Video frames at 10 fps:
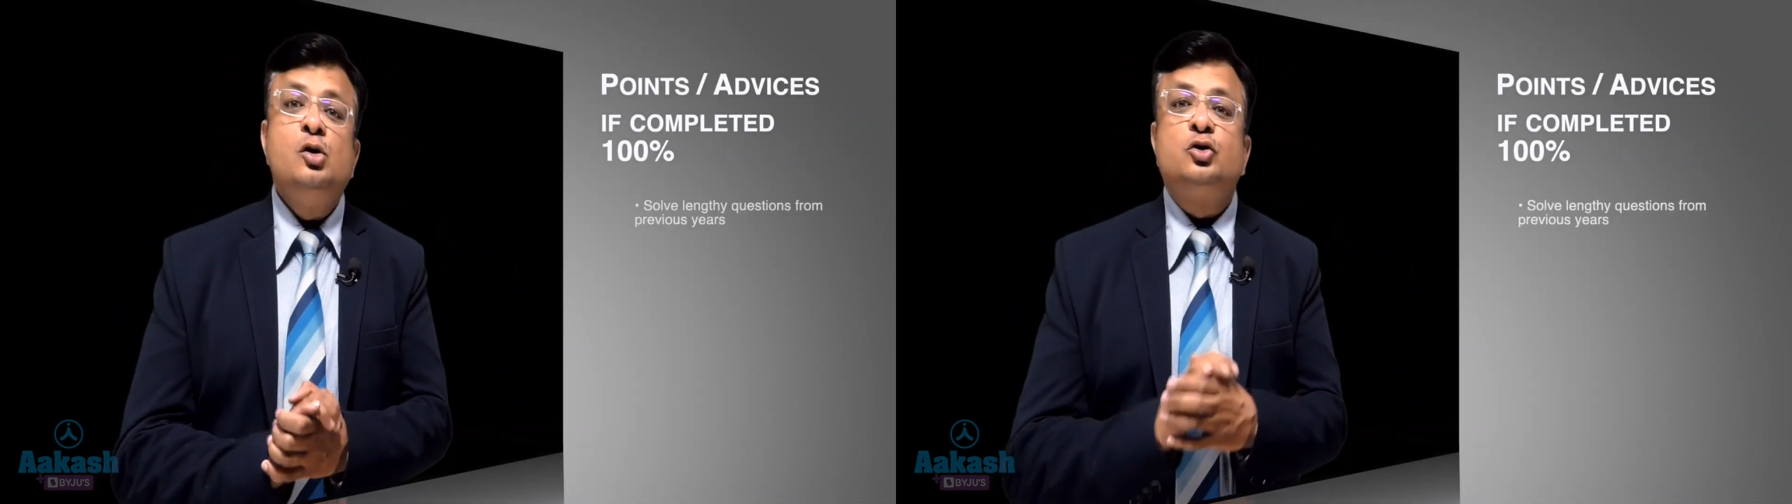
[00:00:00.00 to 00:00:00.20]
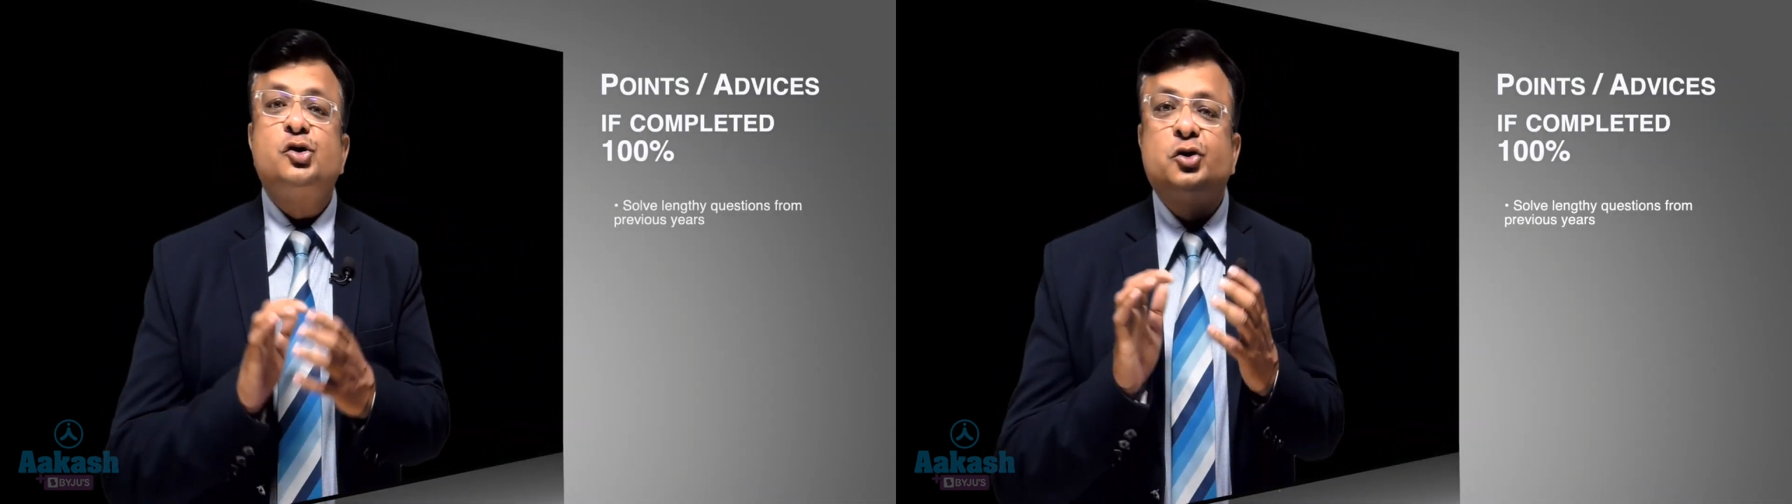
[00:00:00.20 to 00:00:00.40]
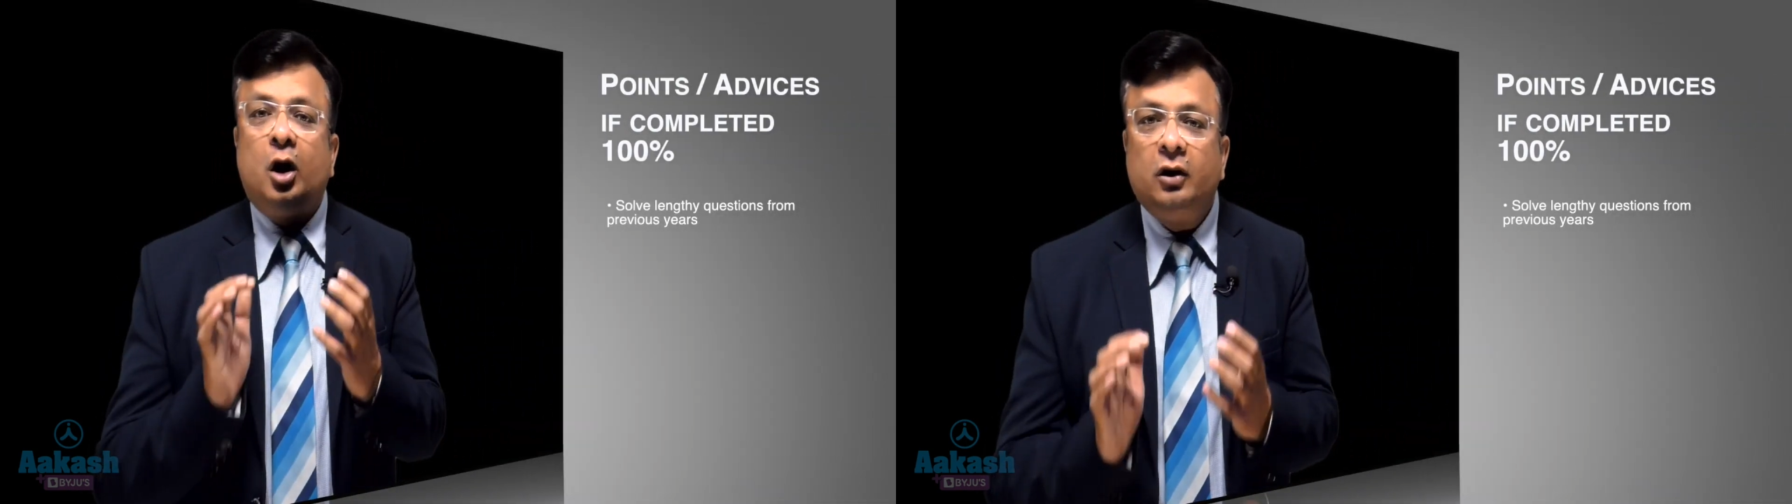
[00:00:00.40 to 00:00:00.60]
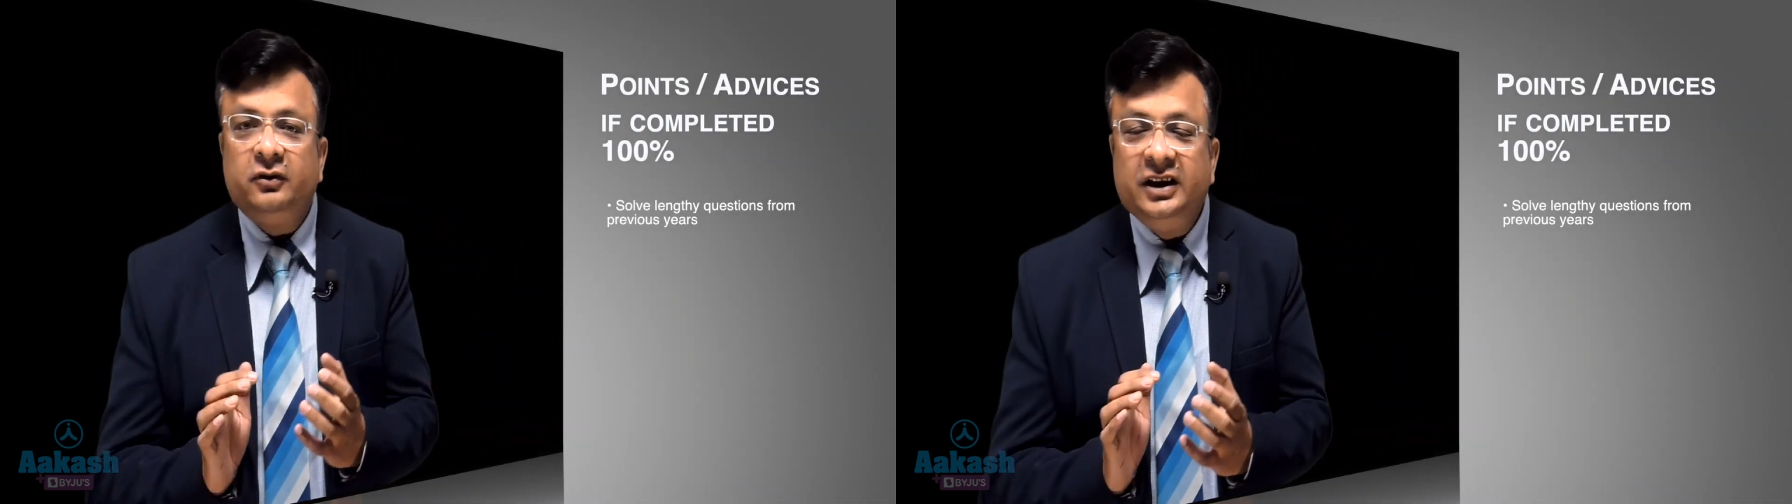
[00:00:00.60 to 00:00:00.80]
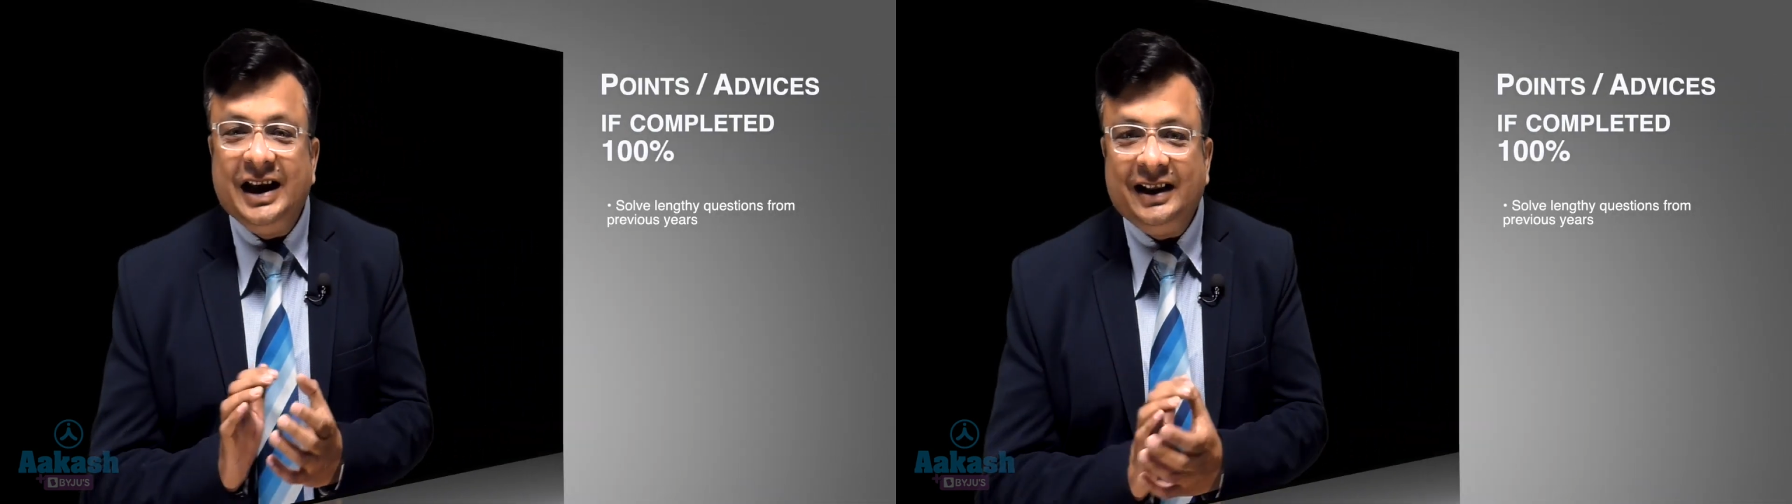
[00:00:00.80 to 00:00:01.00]

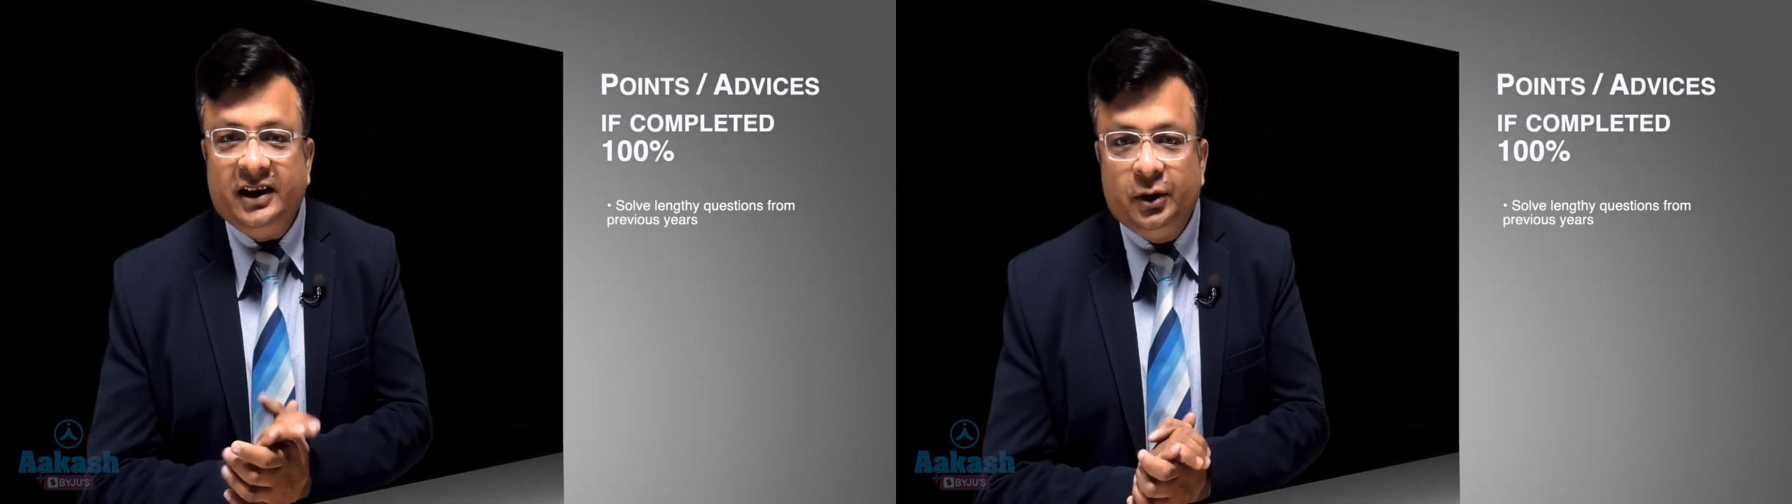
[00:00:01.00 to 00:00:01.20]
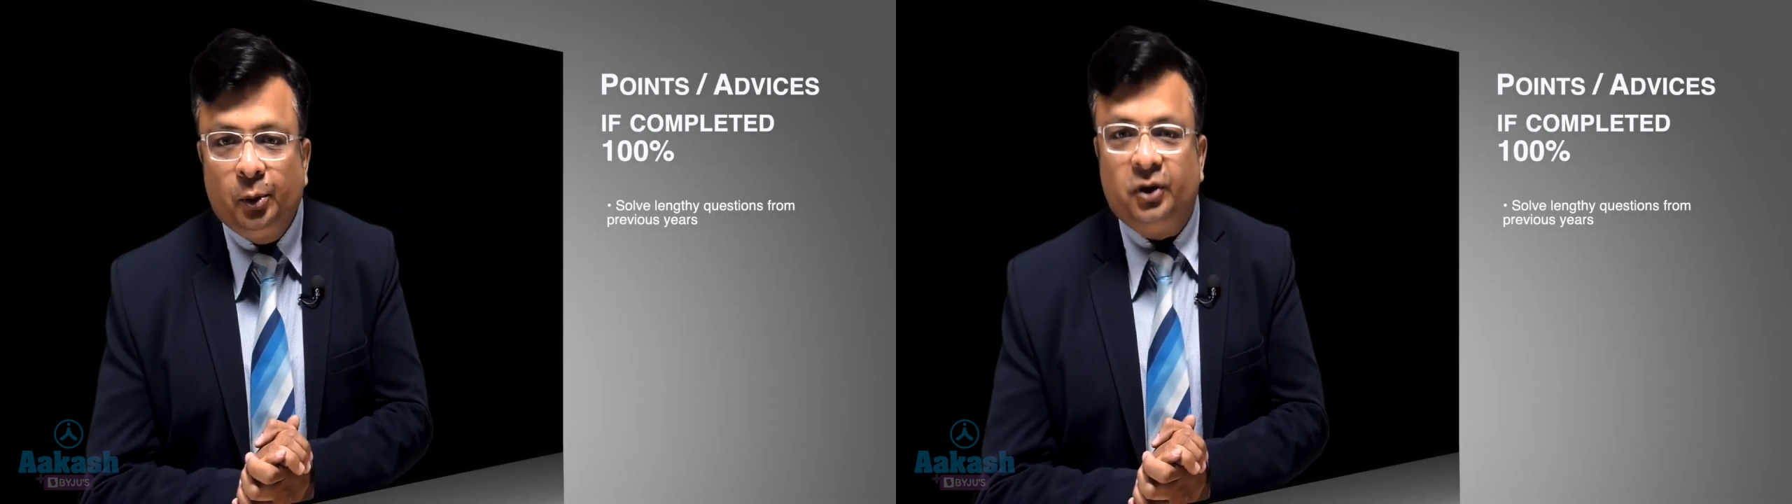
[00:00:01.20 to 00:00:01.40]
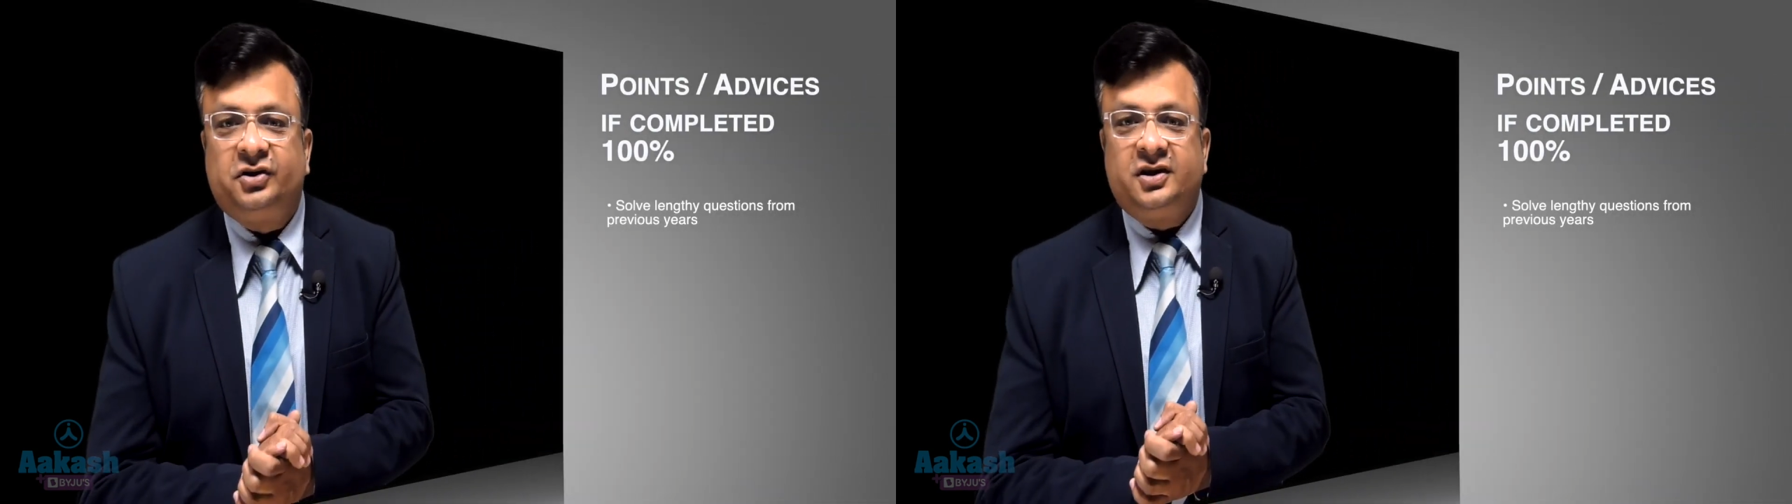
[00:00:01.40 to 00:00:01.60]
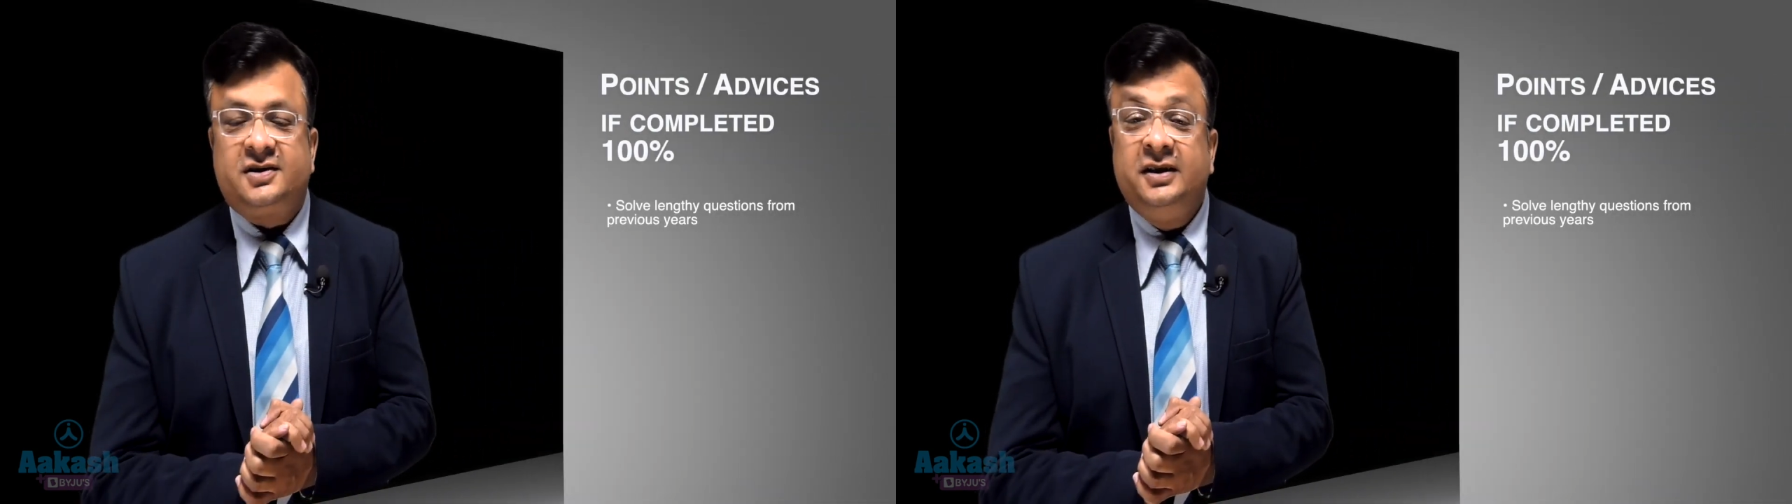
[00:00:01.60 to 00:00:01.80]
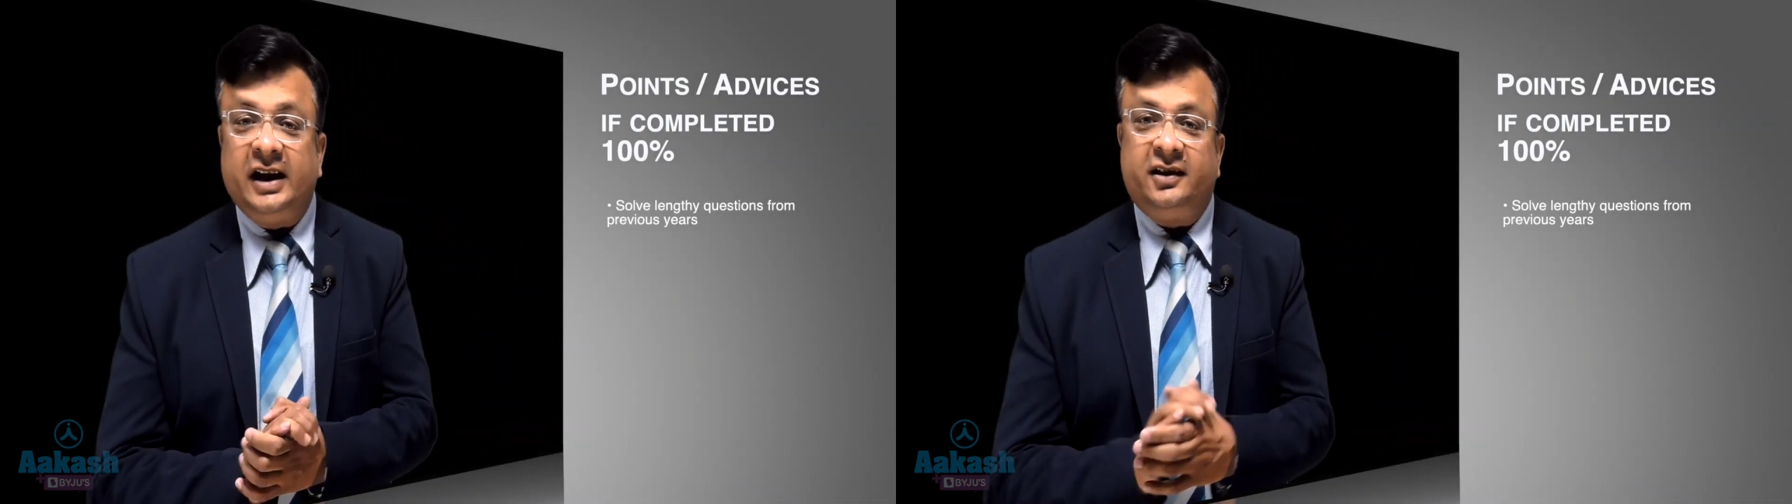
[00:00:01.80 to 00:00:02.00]
solve lengthy questions
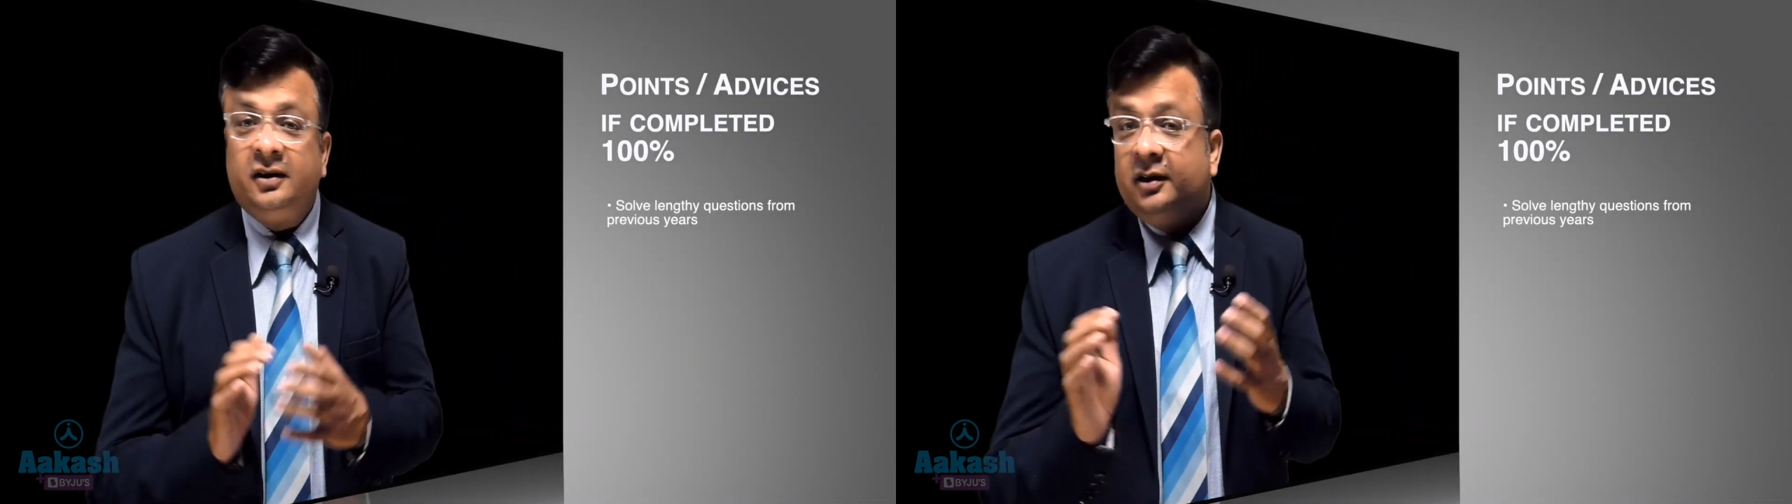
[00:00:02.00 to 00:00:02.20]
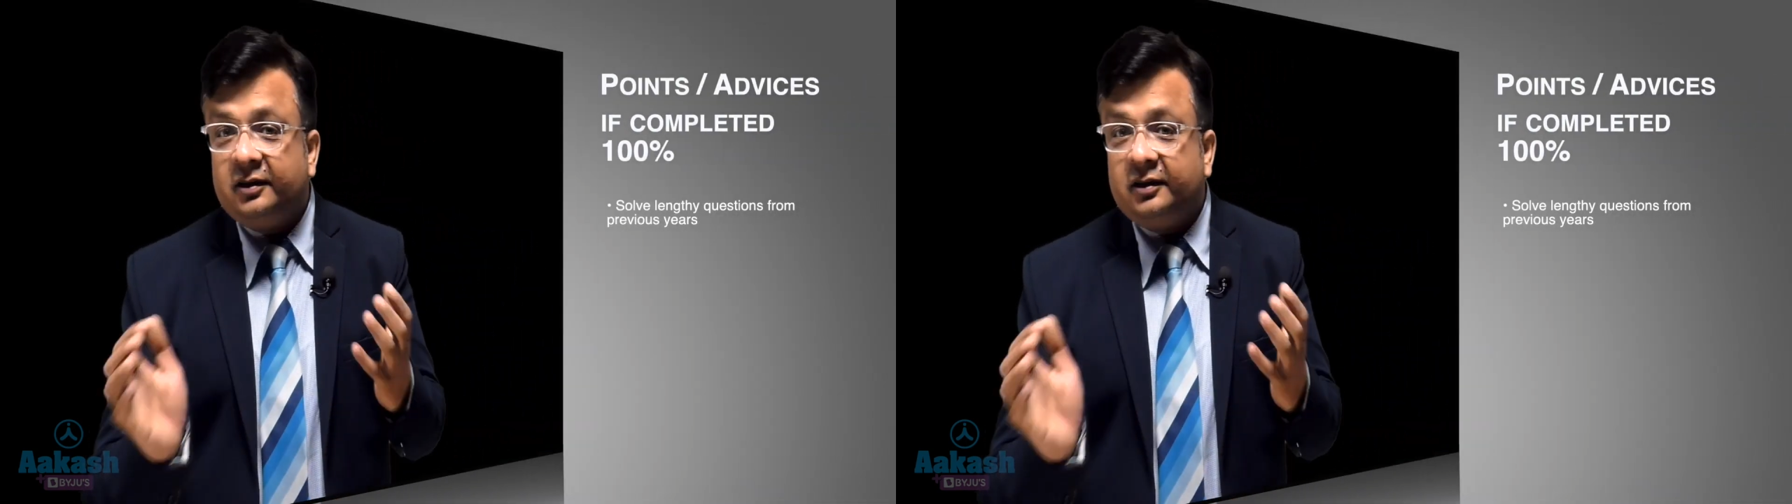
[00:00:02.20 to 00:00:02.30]
like